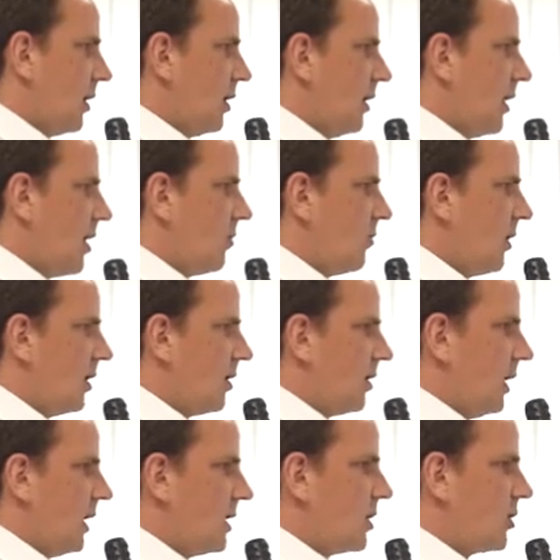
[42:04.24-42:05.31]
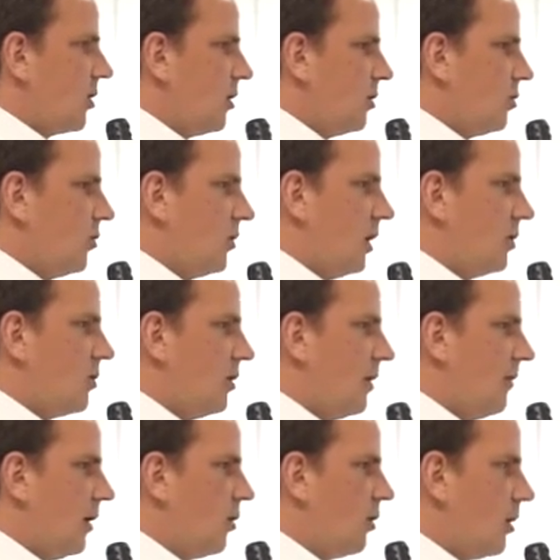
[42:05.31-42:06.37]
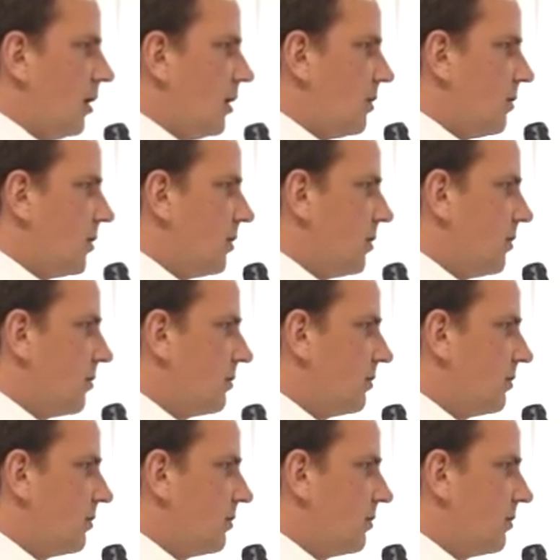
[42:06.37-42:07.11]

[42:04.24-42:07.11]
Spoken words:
Now, what is salt doing to living organisms?